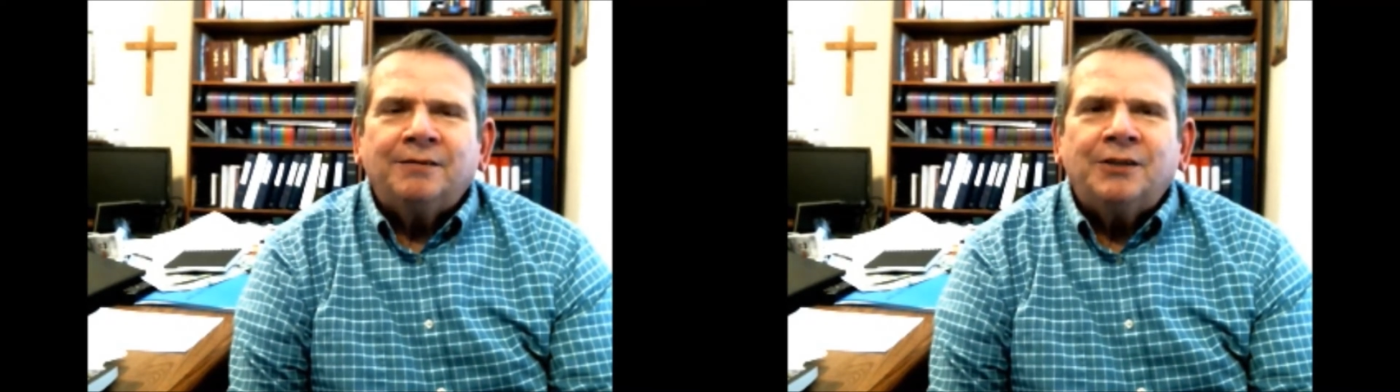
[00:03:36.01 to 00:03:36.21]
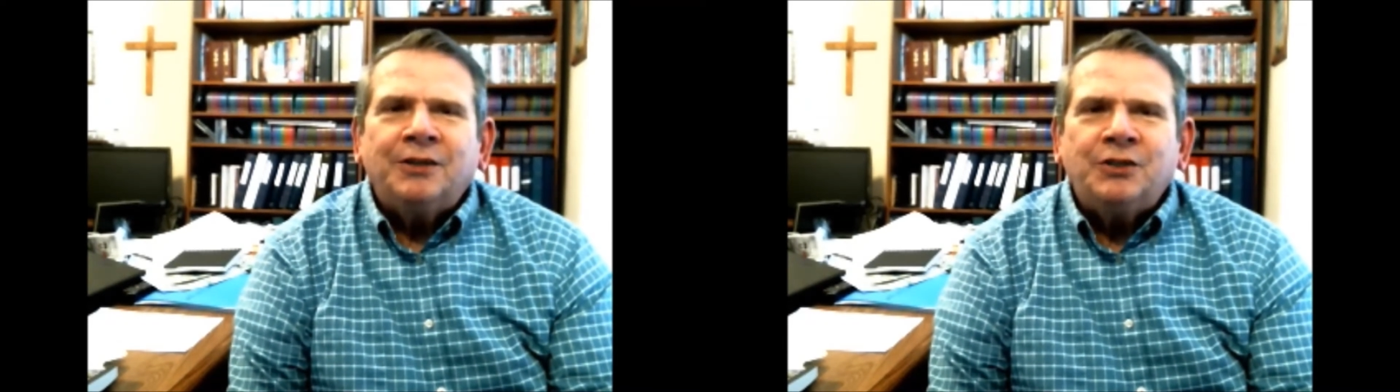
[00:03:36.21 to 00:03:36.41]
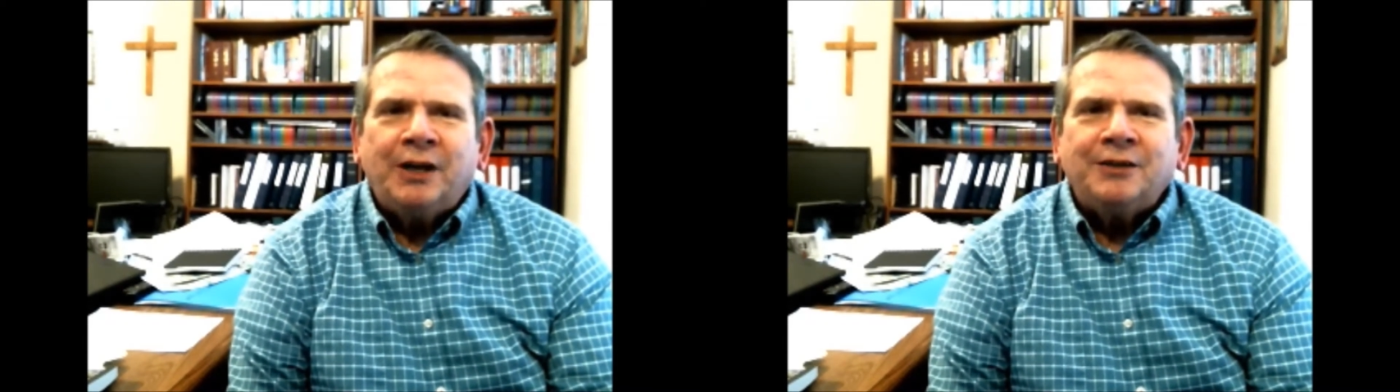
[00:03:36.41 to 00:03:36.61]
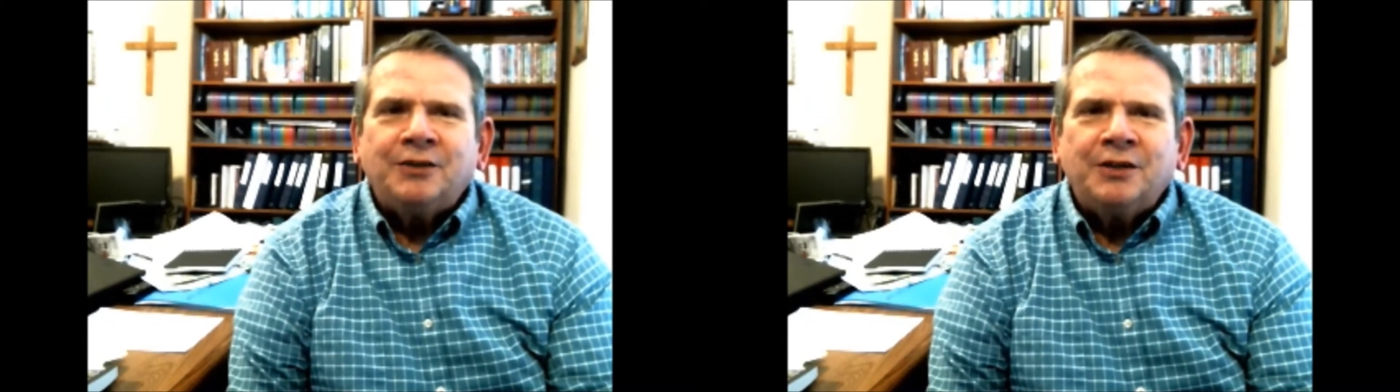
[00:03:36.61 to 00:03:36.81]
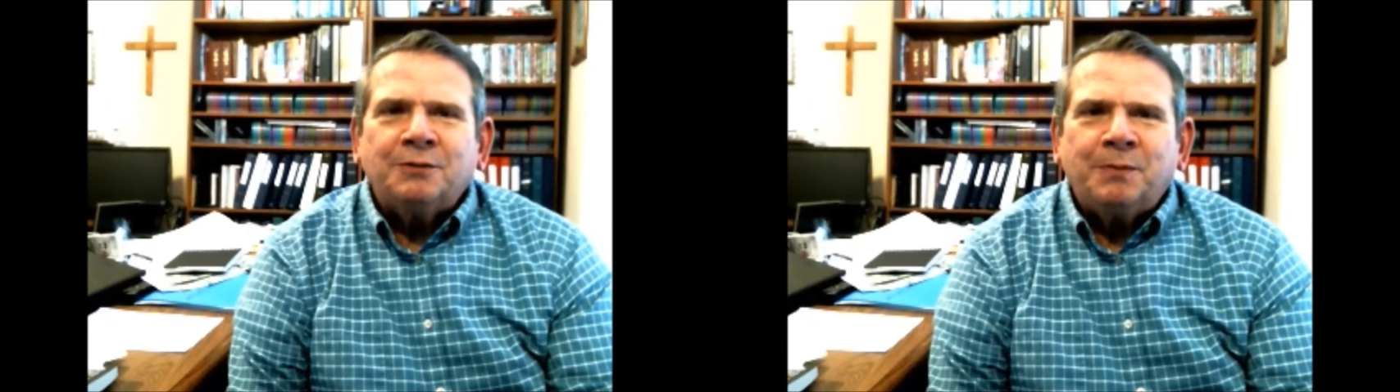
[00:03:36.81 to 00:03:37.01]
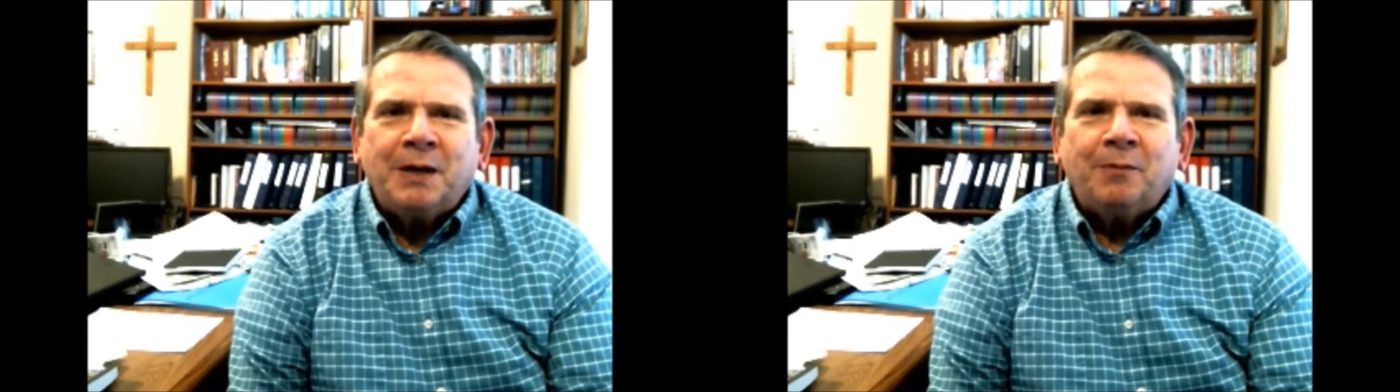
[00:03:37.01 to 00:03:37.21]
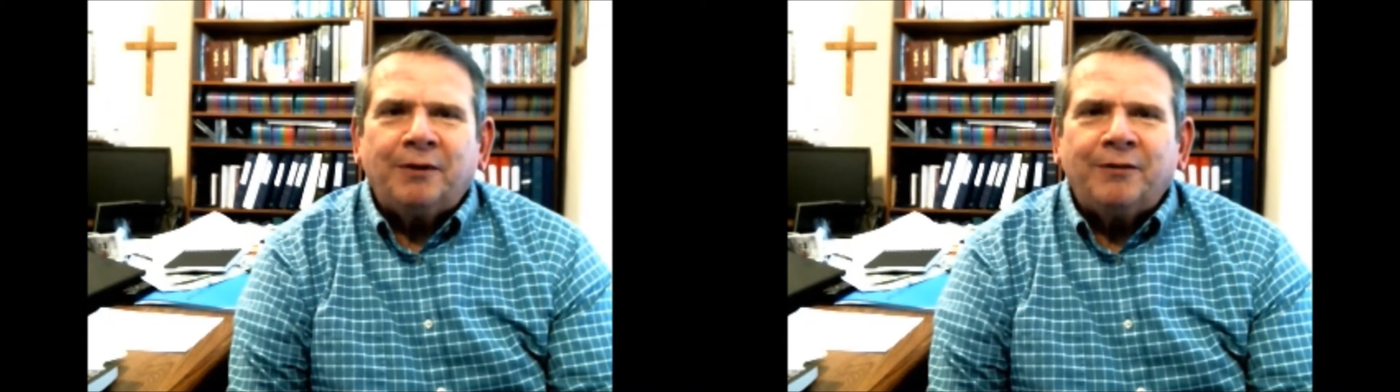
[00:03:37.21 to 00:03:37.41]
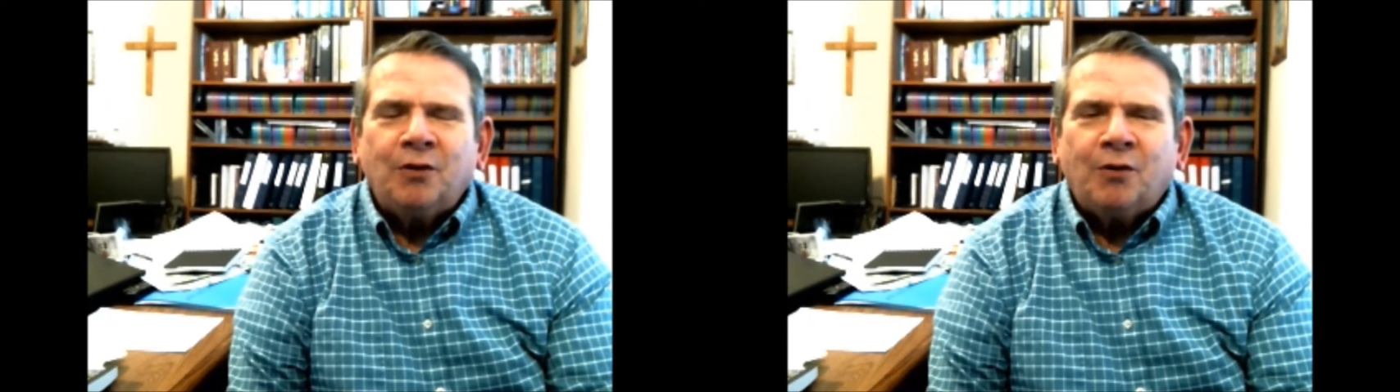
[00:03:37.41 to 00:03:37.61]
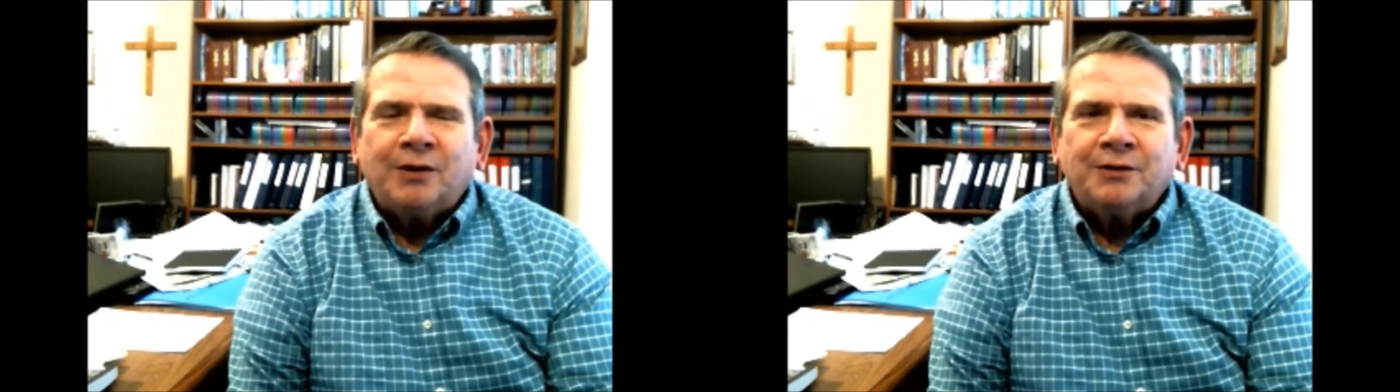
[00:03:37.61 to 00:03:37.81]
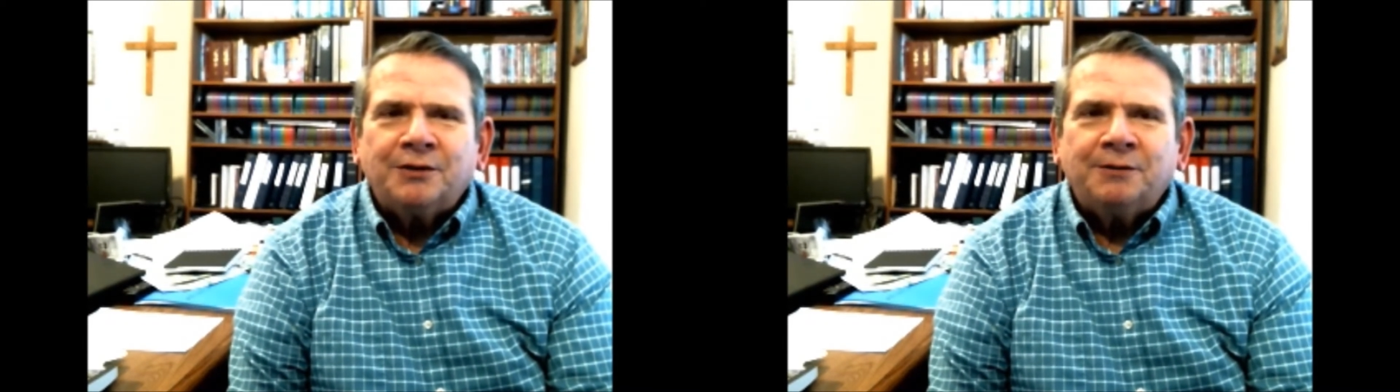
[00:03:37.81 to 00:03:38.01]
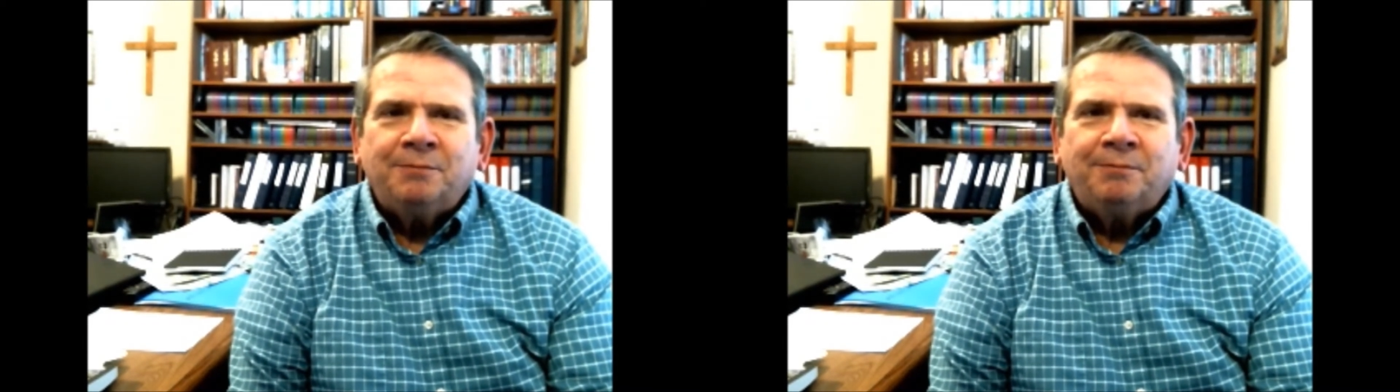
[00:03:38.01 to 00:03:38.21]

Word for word: to judge this people of yours.